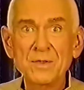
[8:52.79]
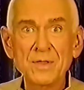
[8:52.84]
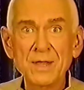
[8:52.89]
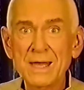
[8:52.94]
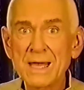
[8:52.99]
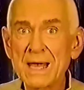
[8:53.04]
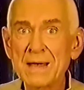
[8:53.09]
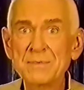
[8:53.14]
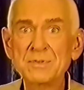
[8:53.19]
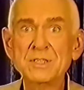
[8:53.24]
and
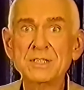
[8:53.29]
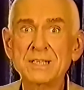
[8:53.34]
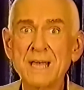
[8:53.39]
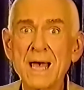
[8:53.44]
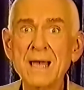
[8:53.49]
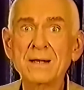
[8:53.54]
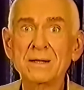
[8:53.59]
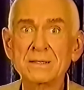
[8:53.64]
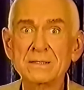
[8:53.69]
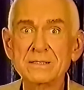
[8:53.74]
ascend
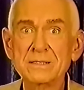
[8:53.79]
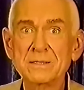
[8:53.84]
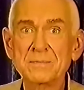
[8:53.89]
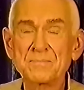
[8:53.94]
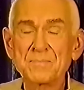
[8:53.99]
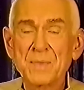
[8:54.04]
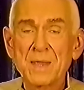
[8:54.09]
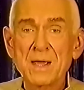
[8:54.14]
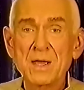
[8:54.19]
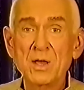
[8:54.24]
to the
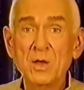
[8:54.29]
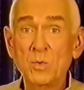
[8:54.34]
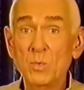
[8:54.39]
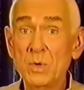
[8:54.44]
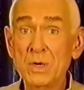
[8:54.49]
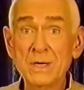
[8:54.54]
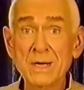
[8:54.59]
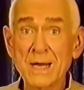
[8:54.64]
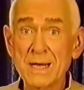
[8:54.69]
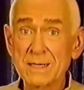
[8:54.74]
next level.